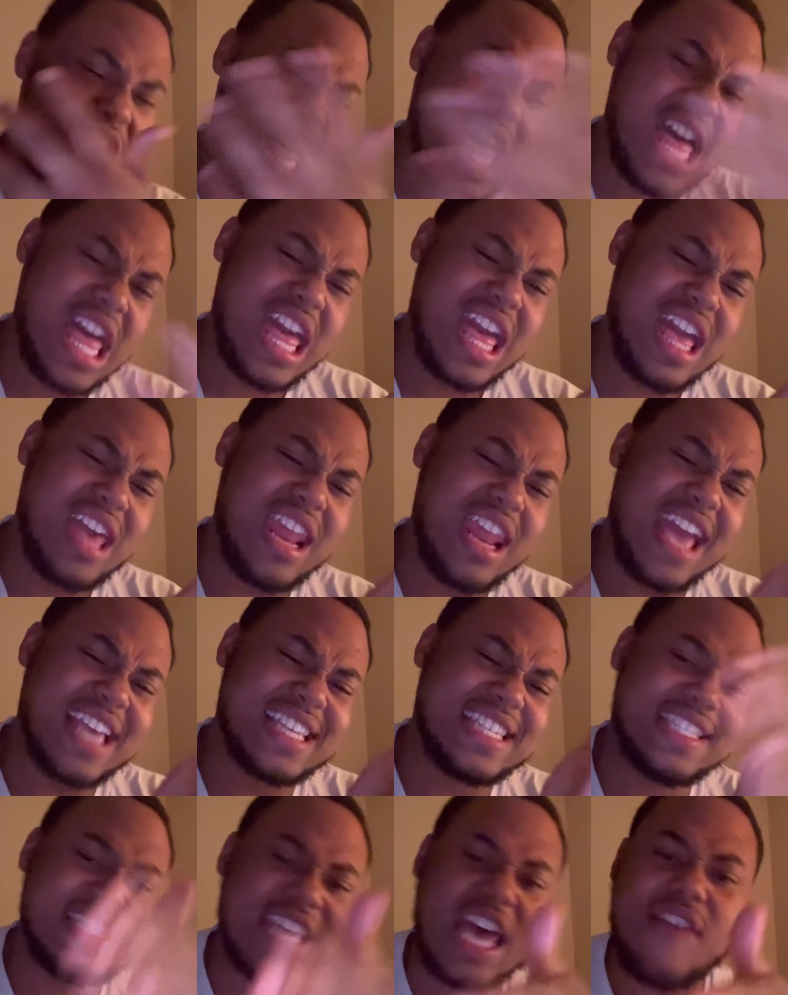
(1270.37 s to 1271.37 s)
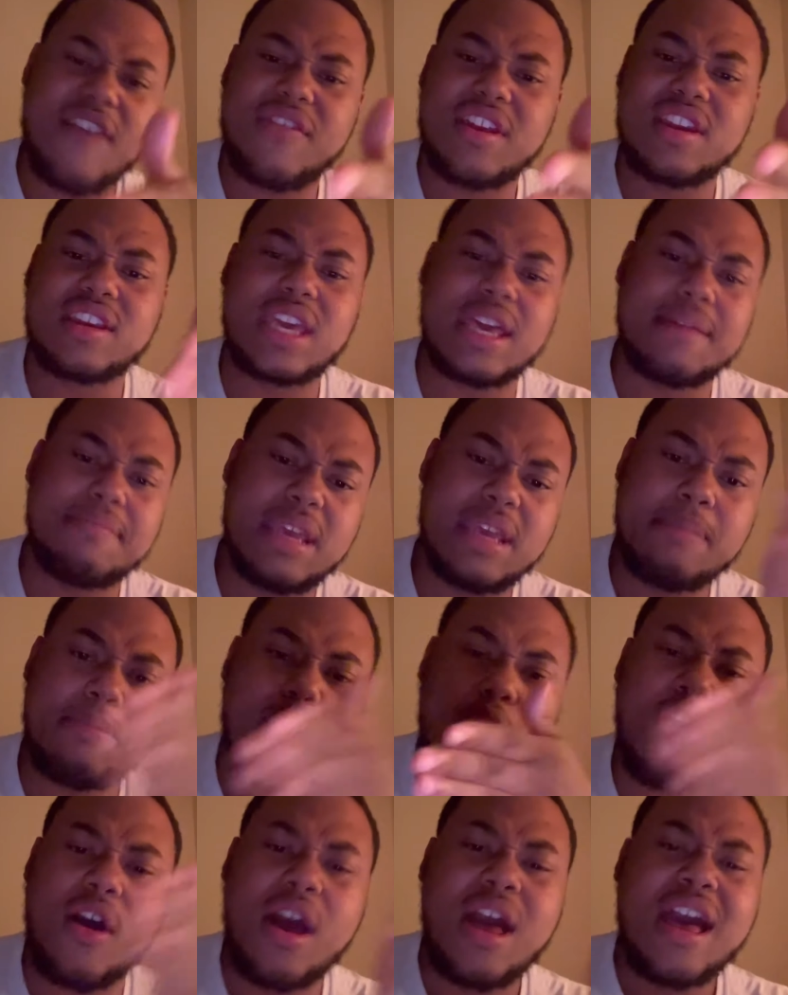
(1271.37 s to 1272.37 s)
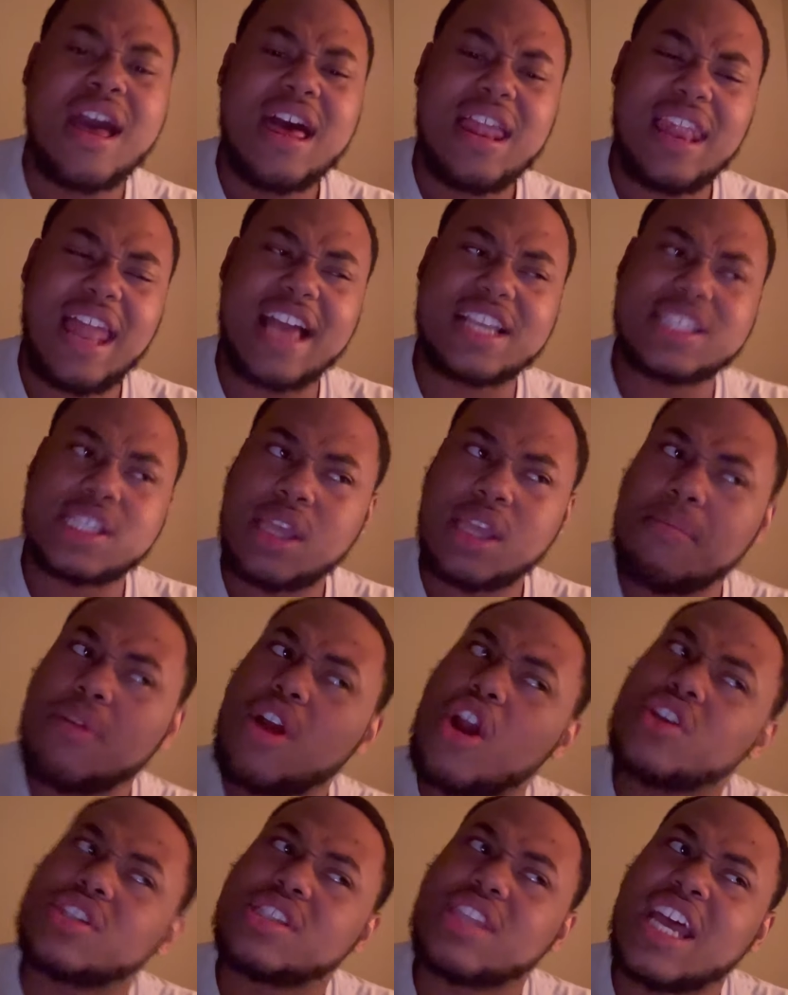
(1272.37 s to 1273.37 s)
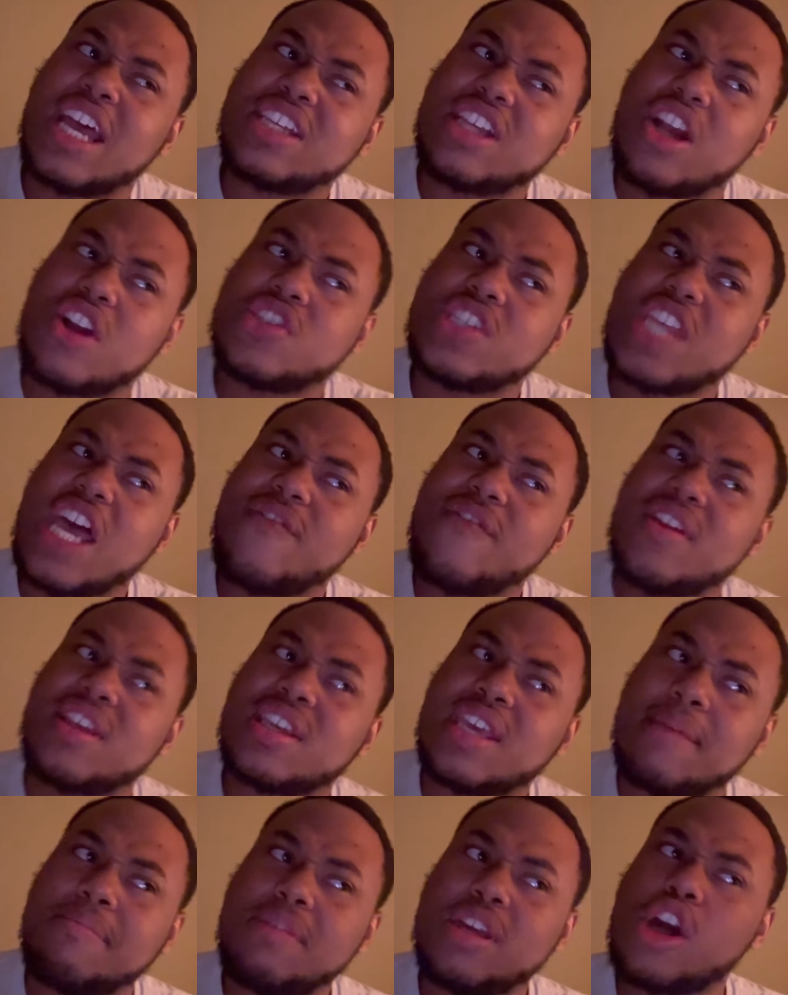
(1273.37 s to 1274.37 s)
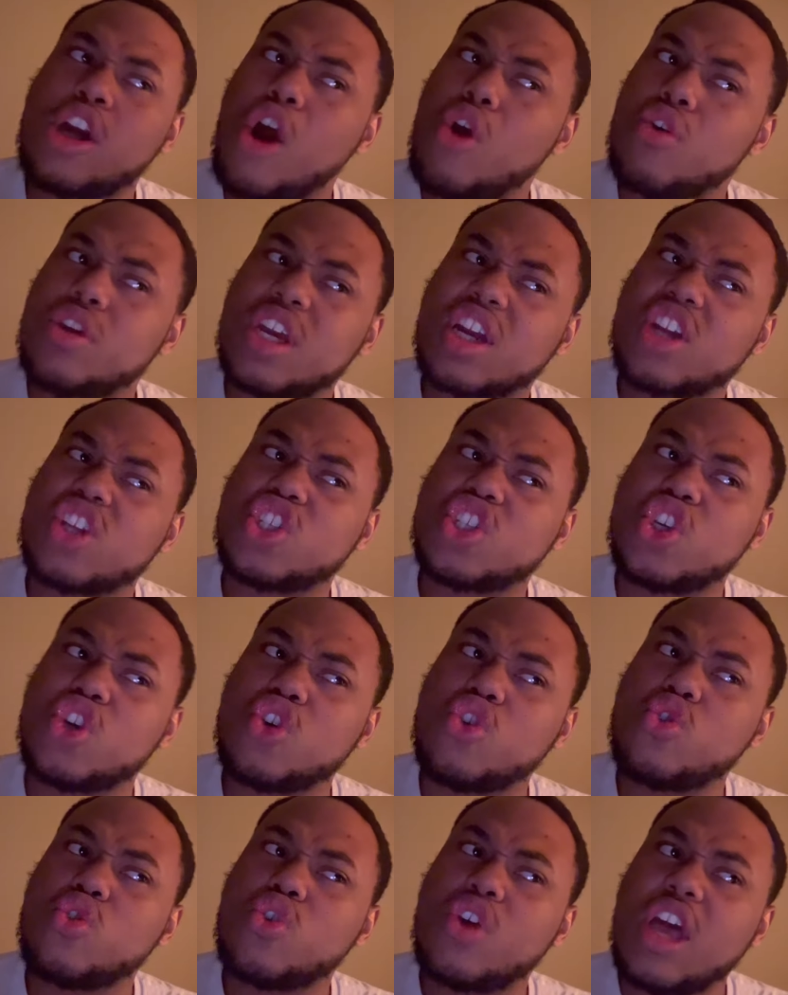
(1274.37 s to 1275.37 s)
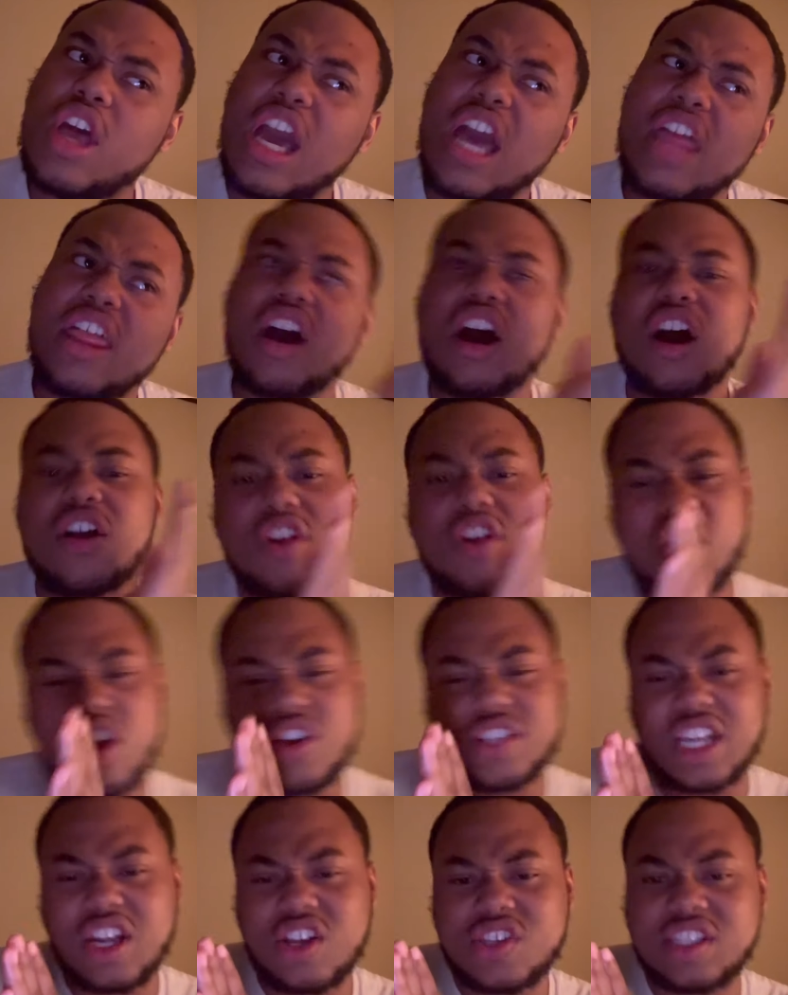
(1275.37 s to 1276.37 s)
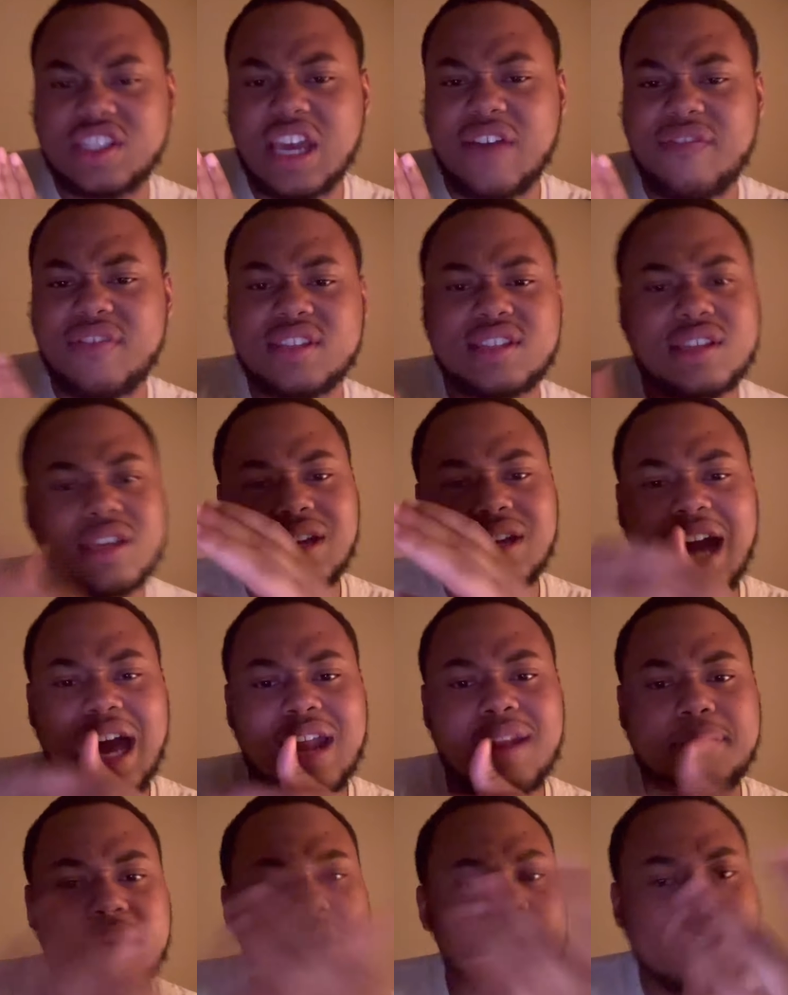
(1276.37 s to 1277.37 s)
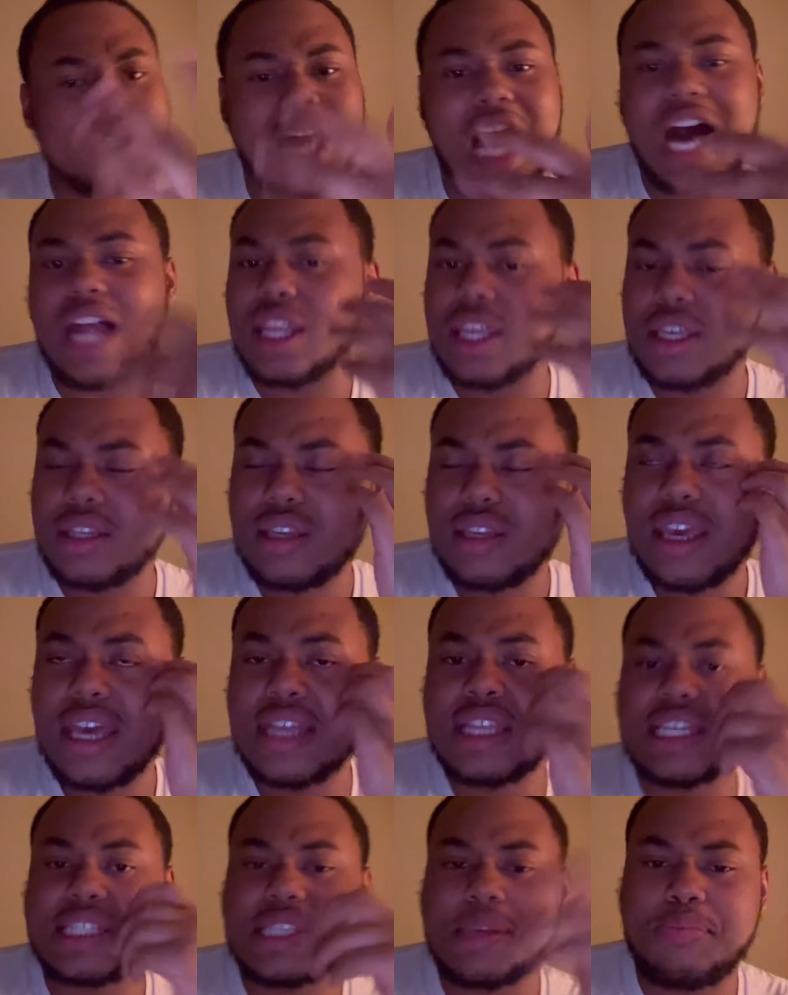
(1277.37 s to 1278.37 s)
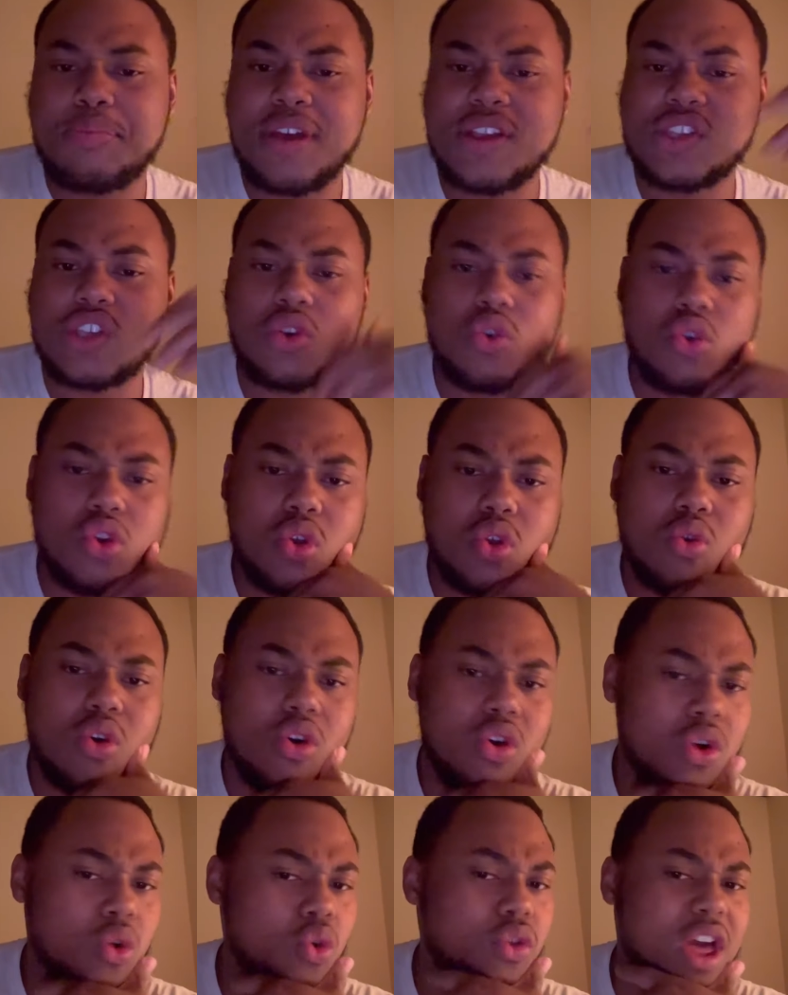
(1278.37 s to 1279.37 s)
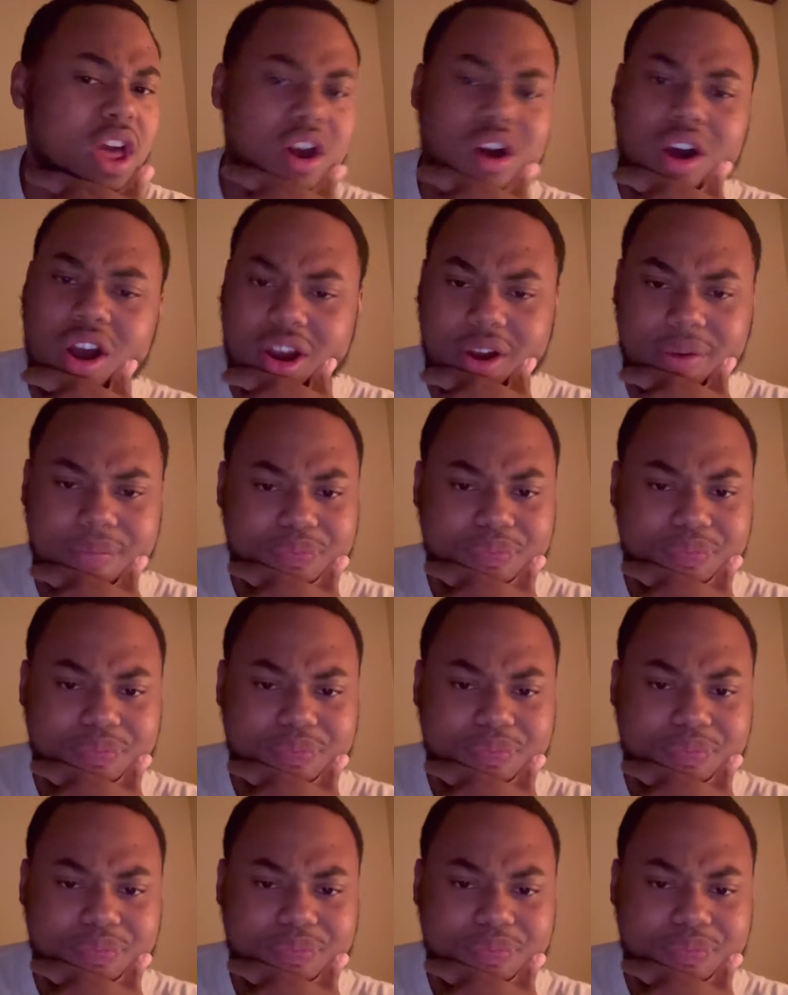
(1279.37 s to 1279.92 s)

And a 7 can be both. Like, some girls that are 7 can be gold diggers too, and then other girls that are 7s can kind of be solid. It just depends on who they are.